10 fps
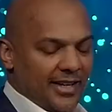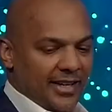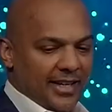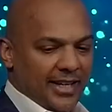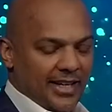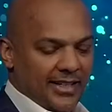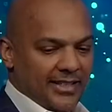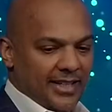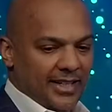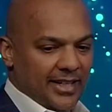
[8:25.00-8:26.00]
And
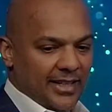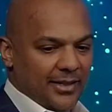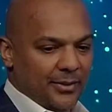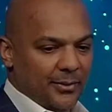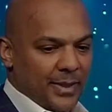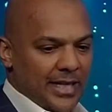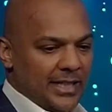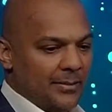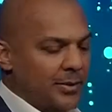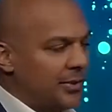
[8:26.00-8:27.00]
we ended
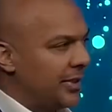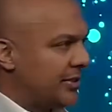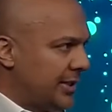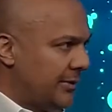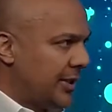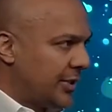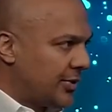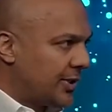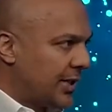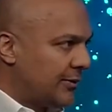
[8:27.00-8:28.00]
up doing a stimulator
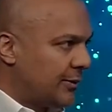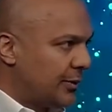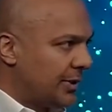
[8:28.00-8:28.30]
trial for him,